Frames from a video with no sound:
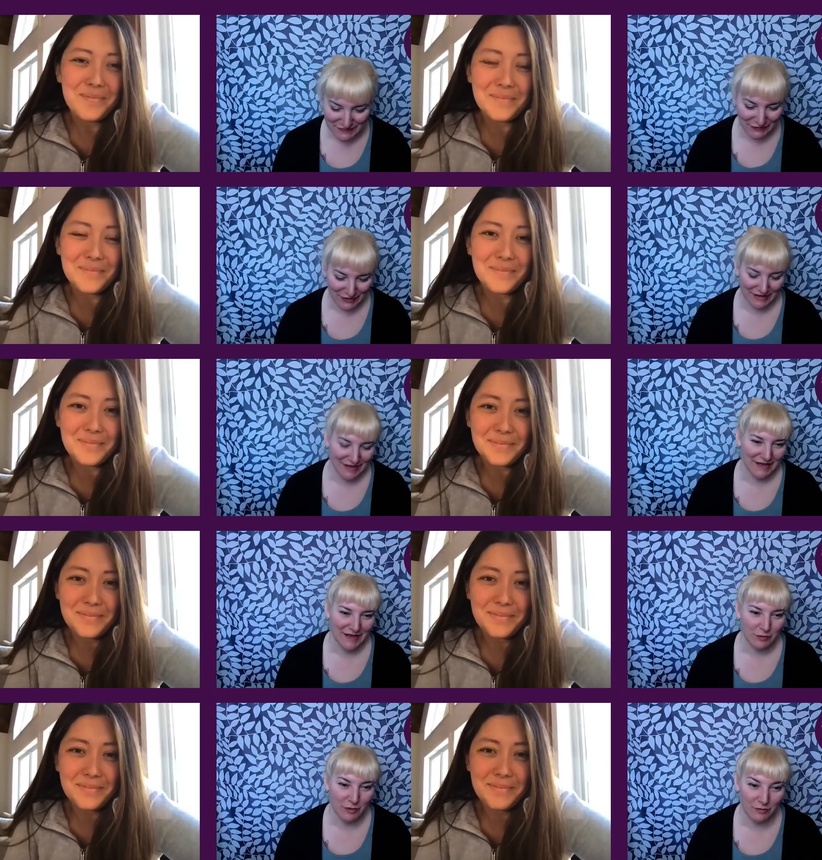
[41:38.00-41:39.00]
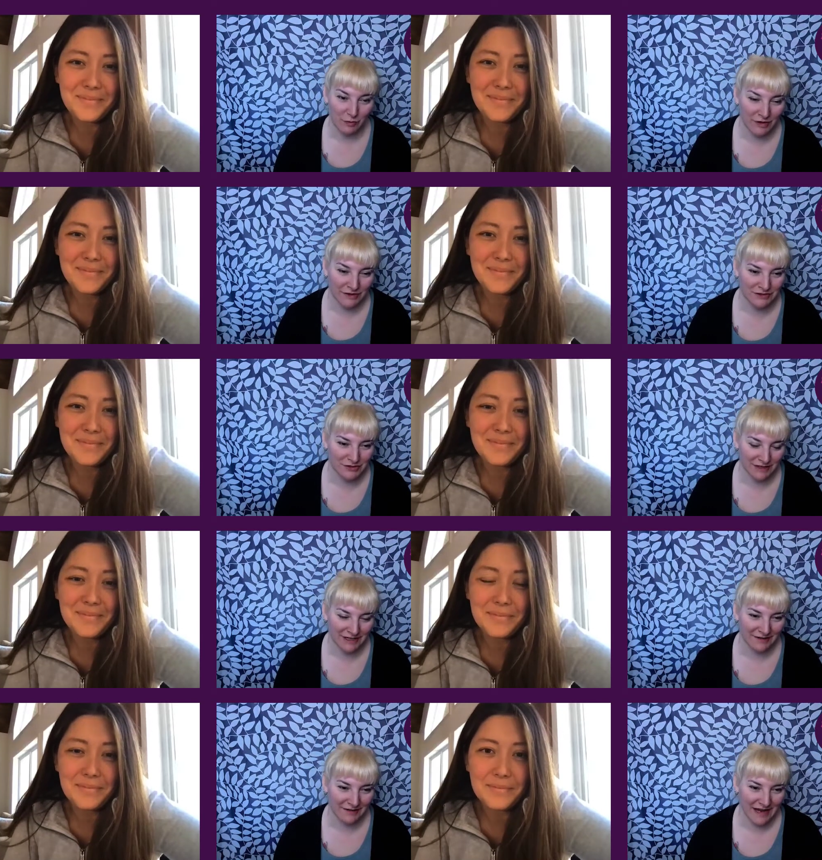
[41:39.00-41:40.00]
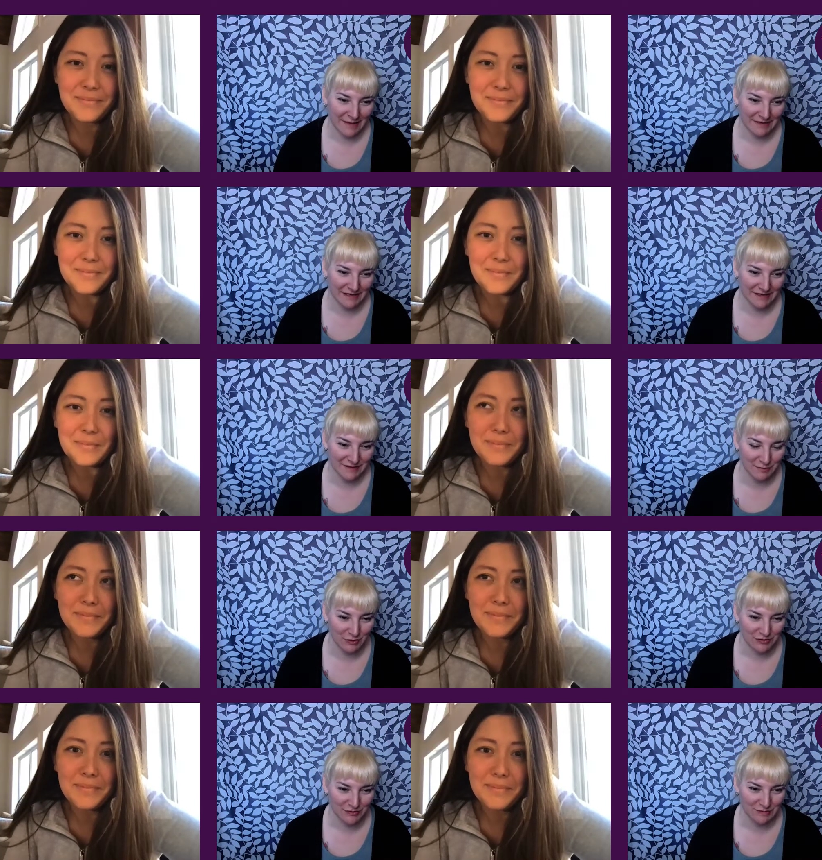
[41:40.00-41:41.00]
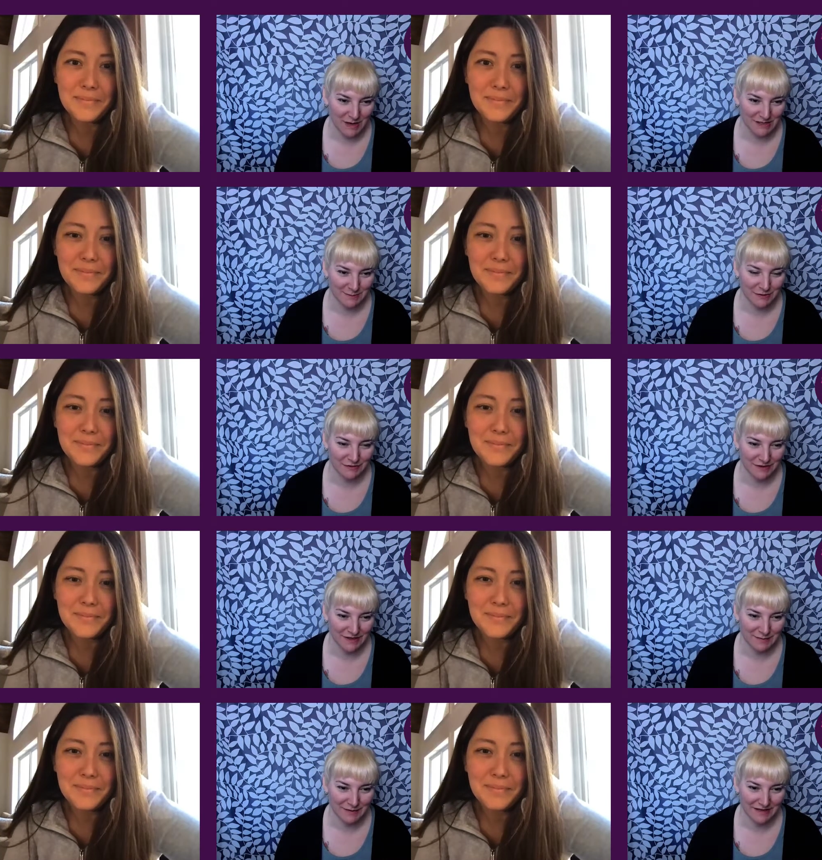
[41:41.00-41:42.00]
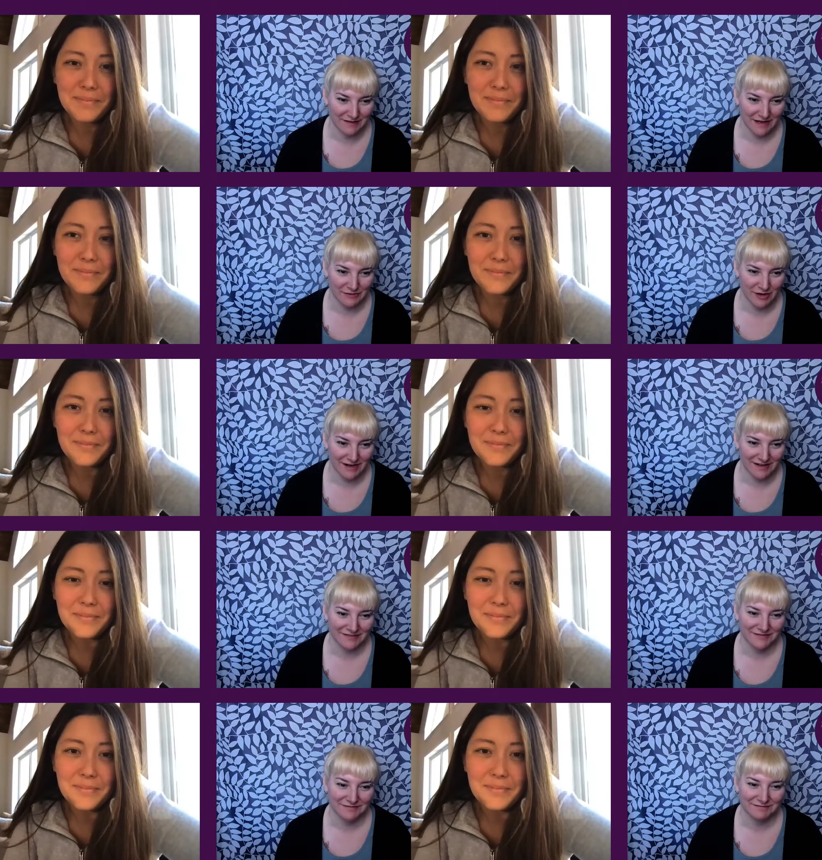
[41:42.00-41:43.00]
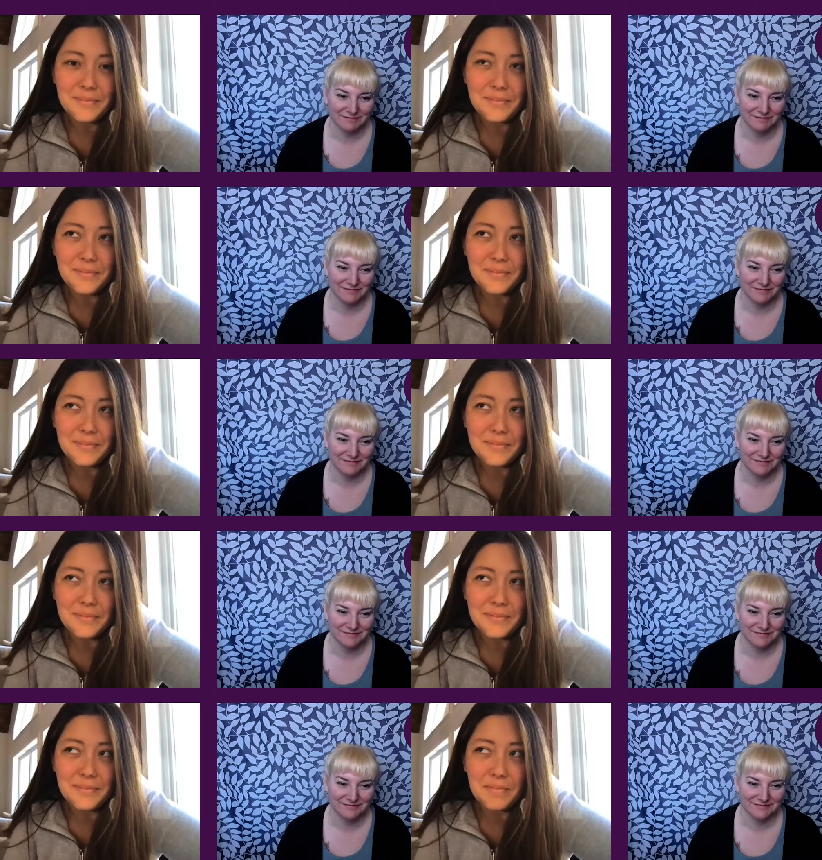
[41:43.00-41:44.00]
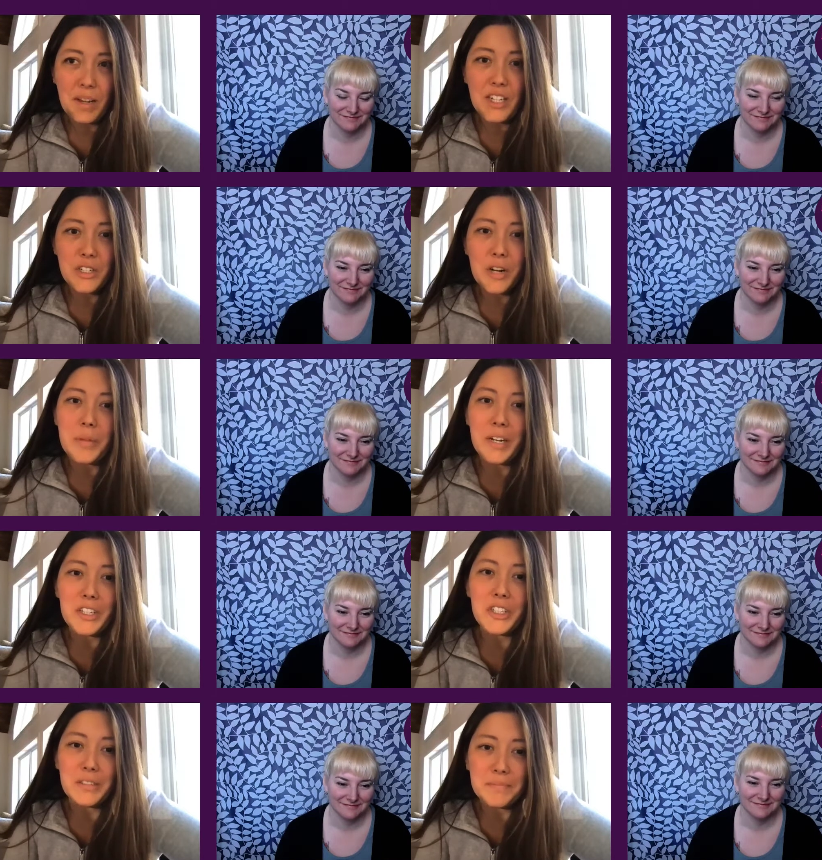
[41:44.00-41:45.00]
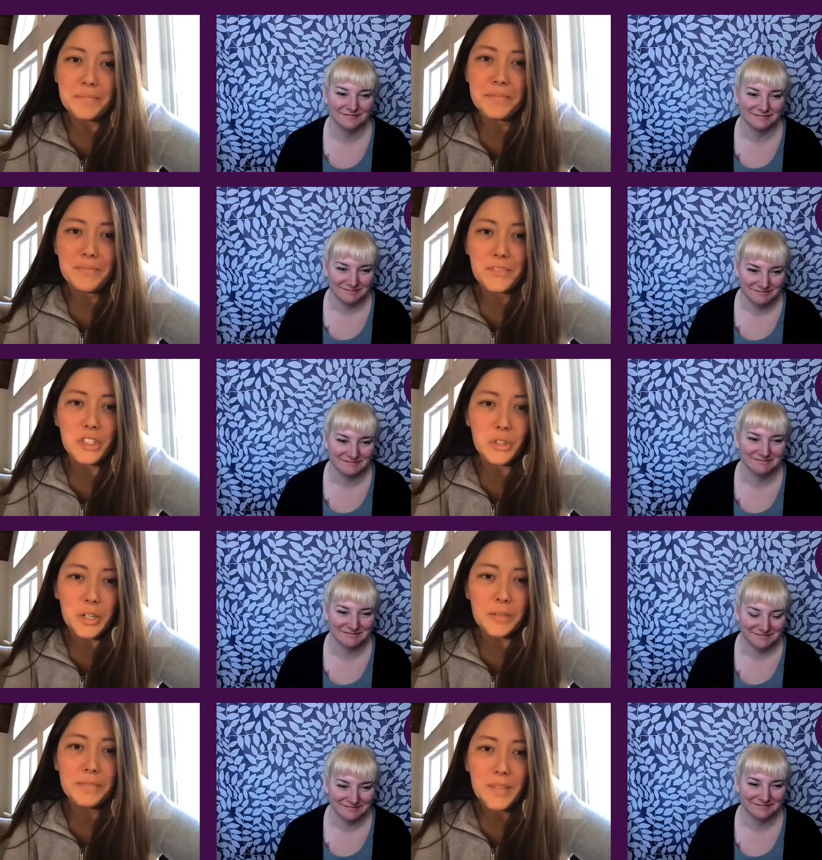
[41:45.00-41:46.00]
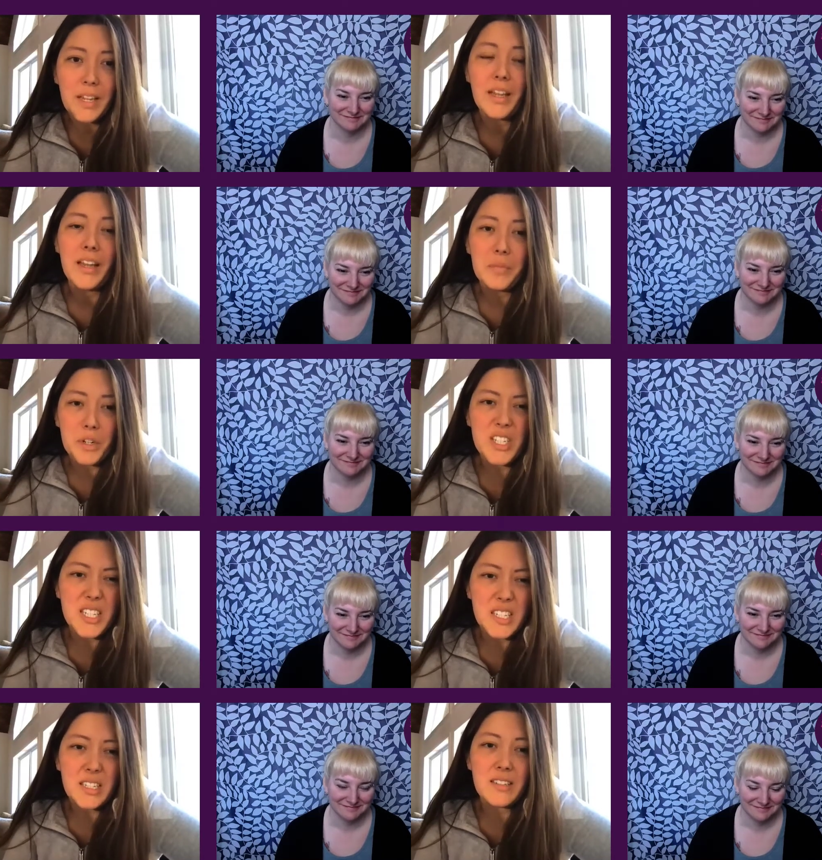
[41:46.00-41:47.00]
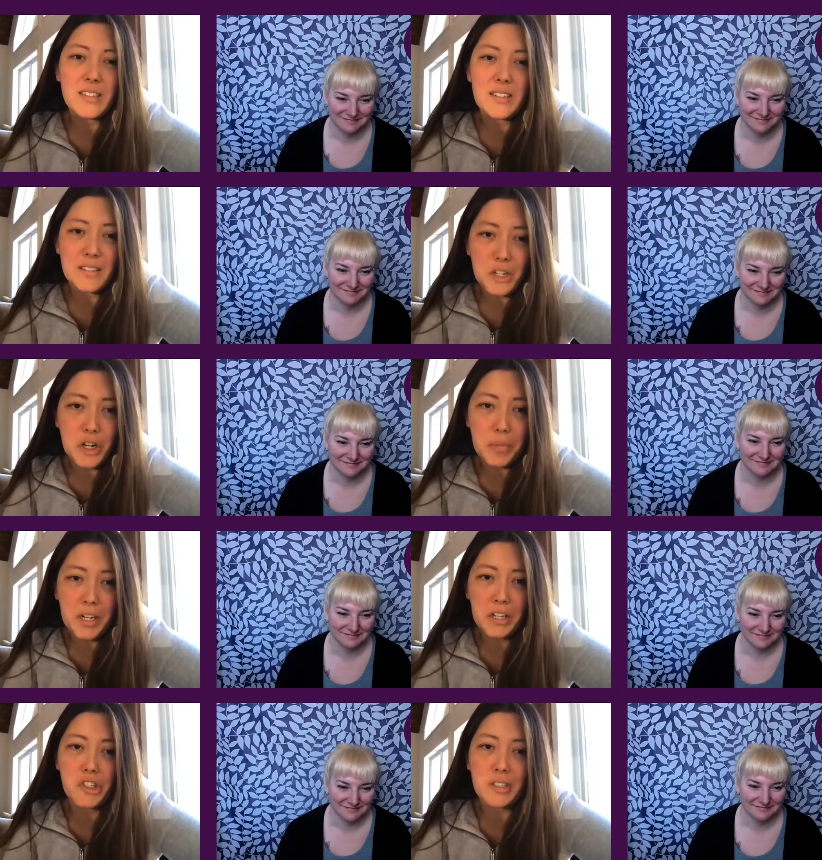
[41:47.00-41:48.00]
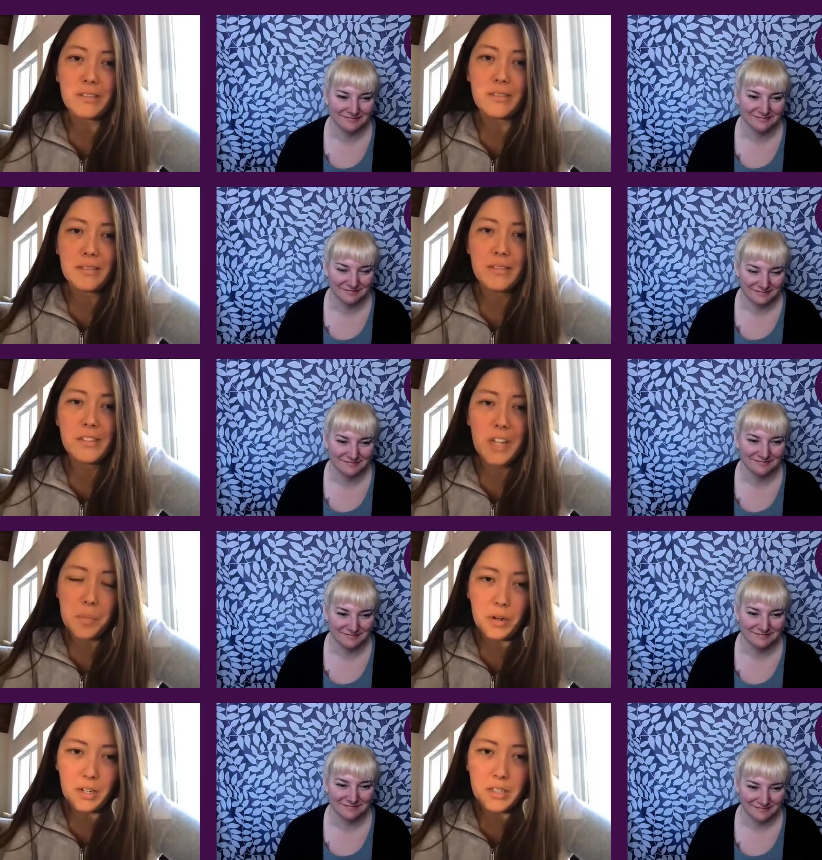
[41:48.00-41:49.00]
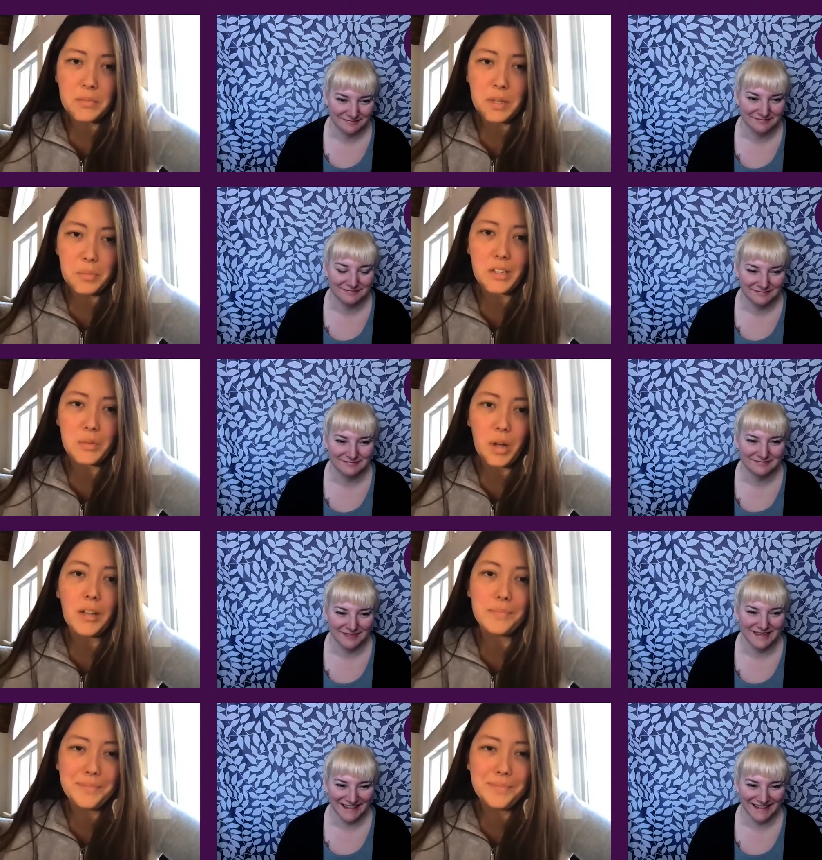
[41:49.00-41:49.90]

Speaker 1: four What one trait or habit is most responsible for keeping you on track?
Speaker 2: My determination, for sure. Persistence, determination stubbornness maybe as well.